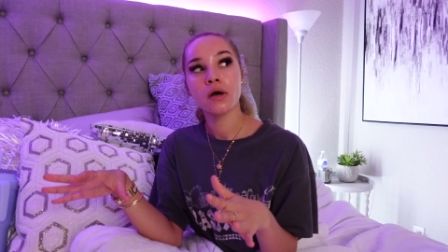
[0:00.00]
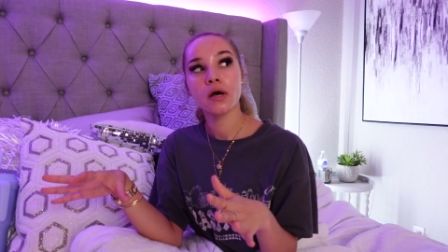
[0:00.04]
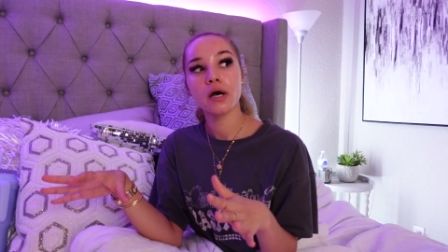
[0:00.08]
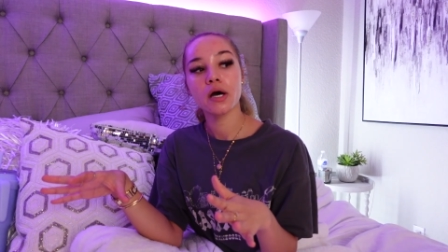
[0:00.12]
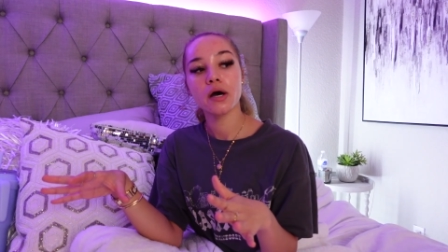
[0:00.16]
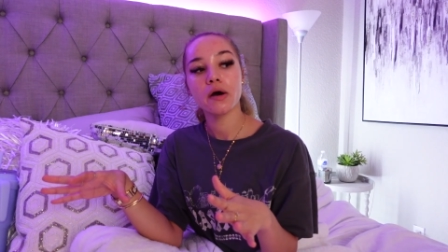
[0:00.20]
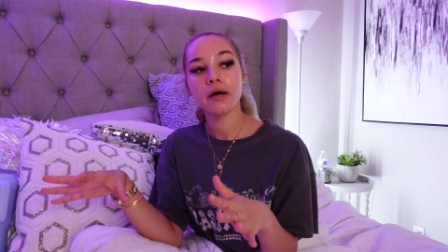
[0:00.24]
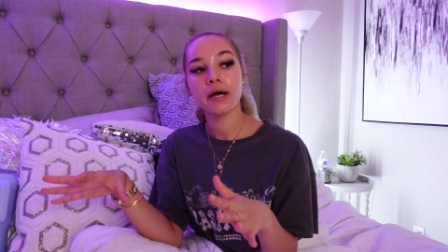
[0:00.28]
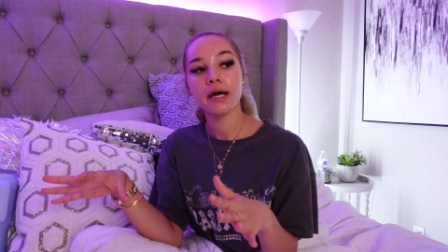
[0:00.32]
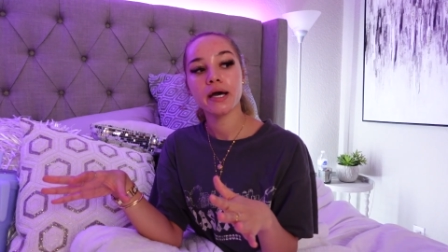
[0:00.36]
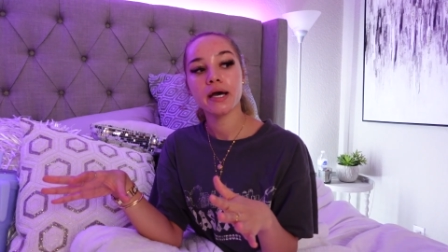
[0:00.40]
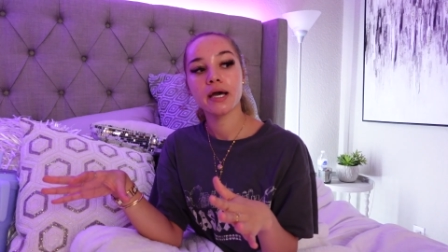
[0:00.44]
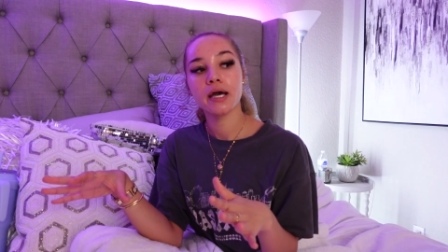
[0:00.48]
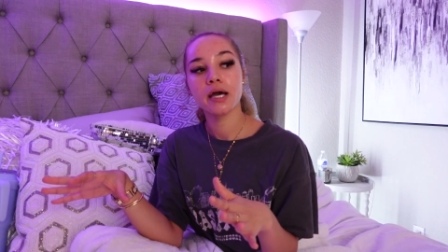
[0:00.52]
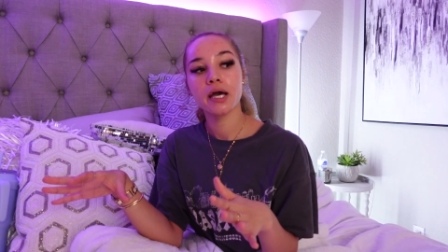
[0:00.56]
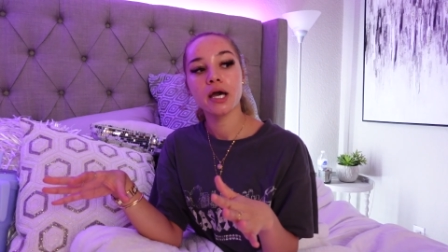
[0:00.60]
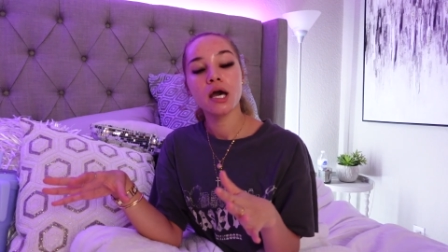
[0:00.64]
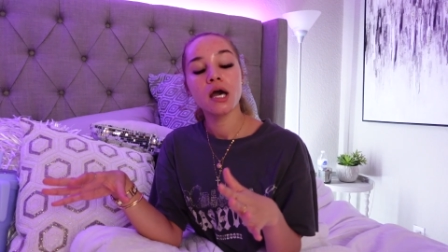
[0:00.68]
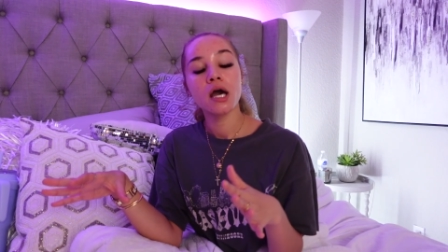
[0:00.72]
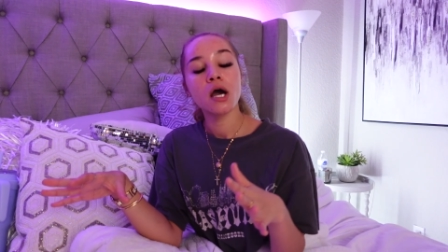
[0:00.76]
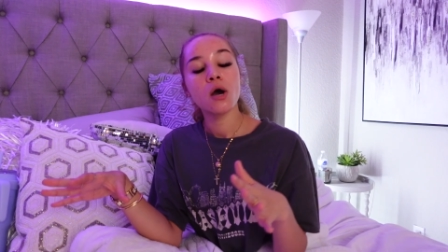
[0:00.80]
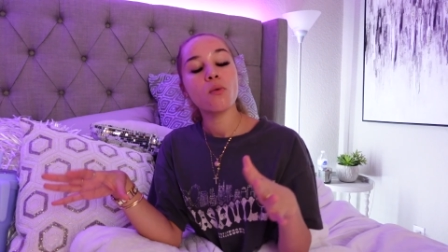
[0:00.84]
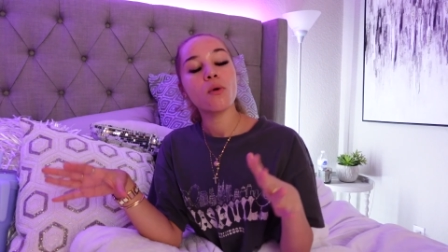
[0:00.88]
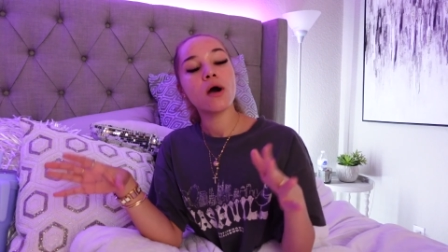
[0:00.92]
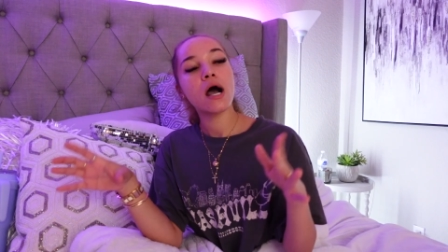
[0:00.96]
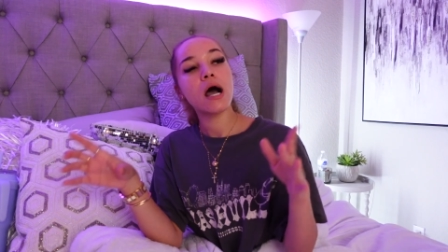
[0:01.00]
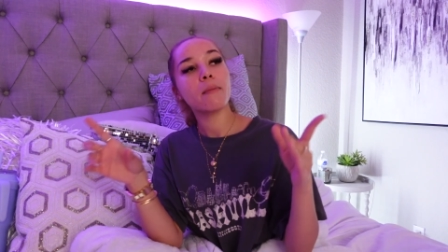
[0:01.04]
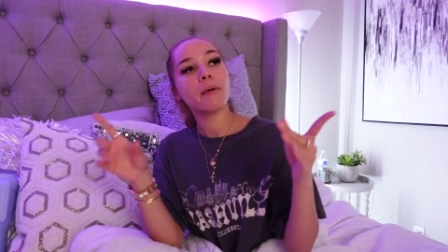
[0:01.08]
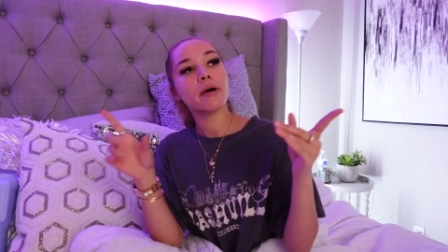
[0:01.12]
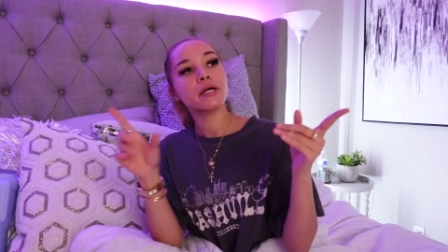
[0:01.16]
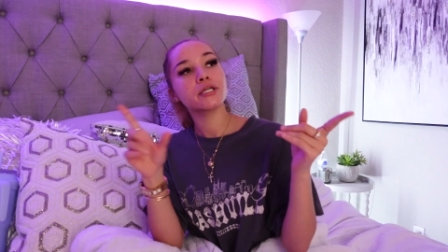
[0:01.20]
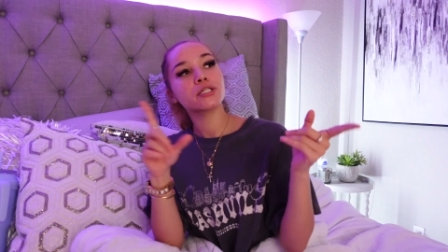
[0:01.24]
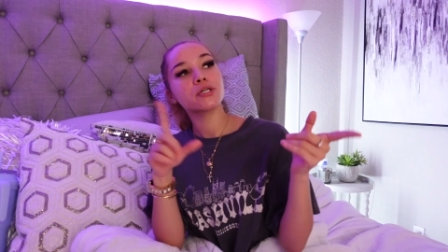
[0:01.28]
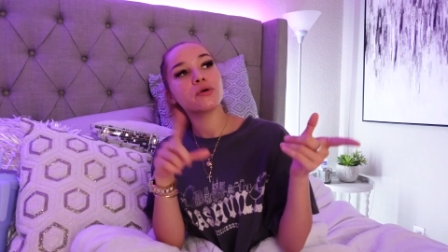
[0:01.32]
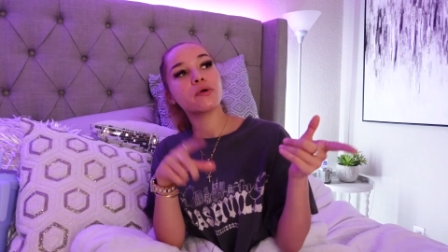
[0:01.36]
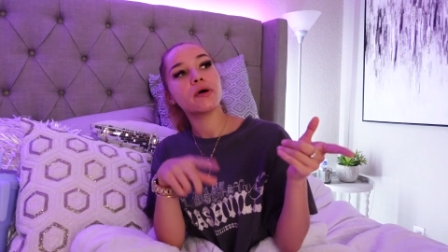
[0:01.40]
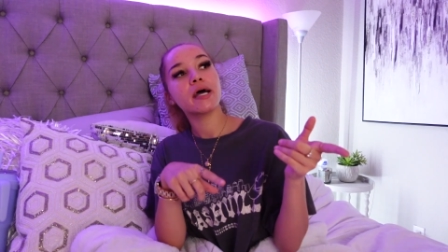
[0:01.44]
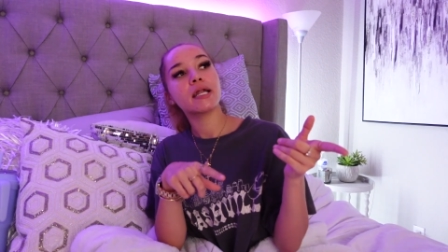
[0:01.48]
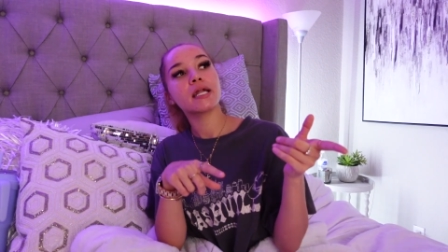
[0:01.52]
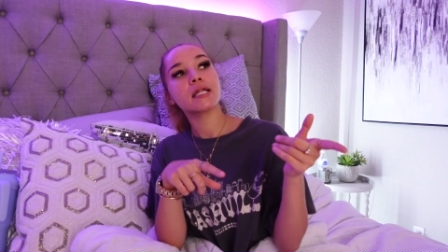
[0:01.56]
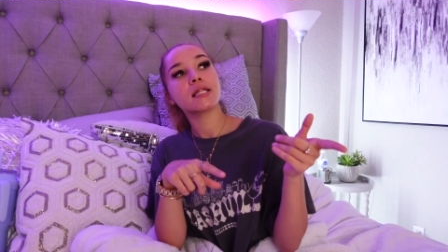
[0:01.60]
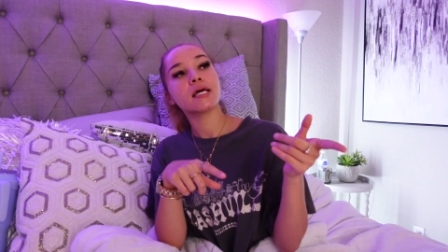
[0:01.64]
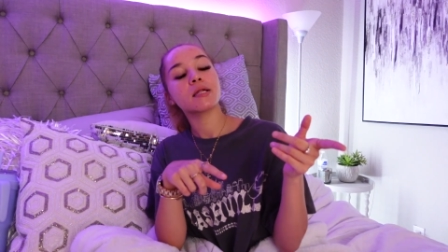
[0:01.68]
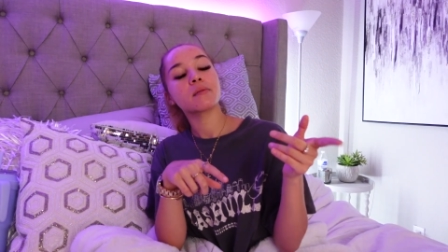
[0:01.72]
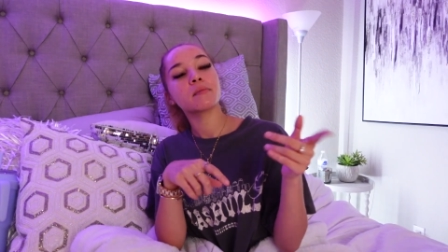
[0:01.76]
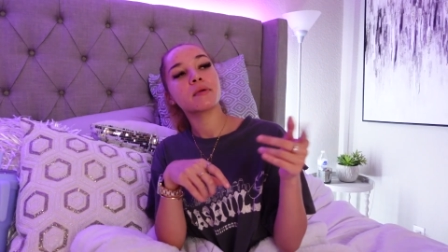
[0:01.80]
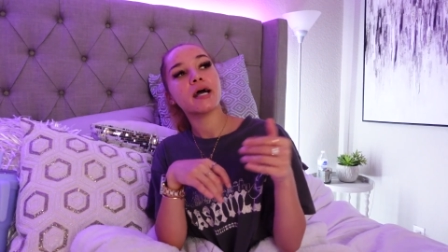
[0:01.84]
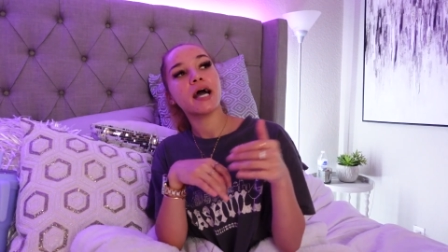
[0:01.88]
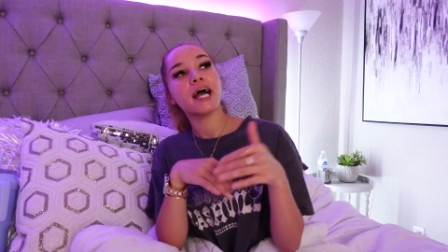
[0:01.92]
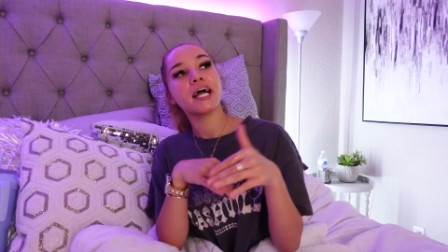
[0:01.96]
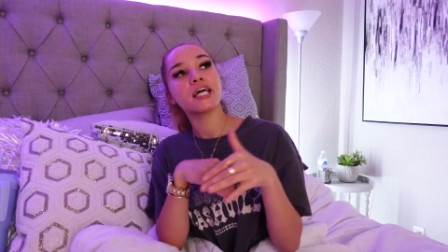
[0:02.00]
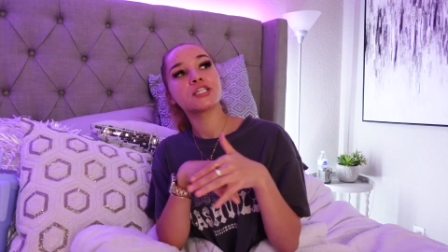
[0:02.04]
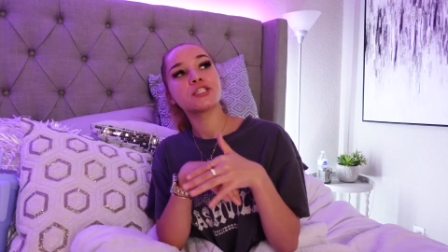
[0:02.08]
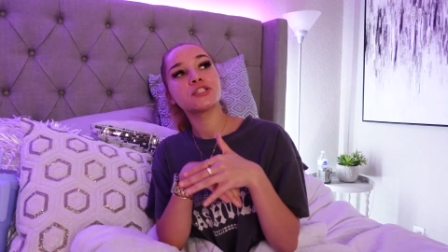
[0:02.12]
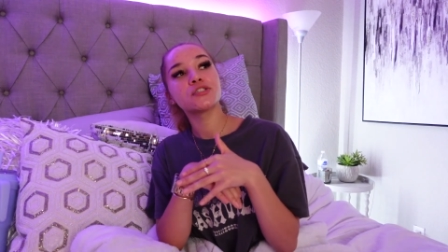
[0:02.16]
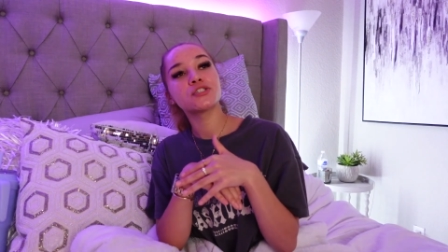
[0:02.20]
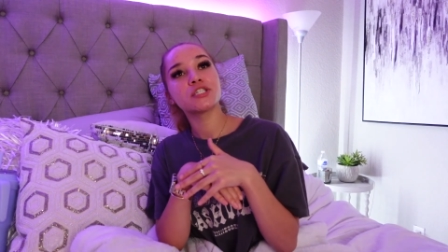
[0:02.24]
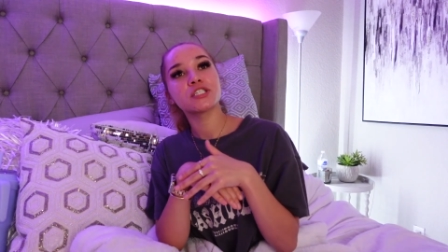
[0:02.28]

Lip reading: Okay, well how about you go ahead and let him guide you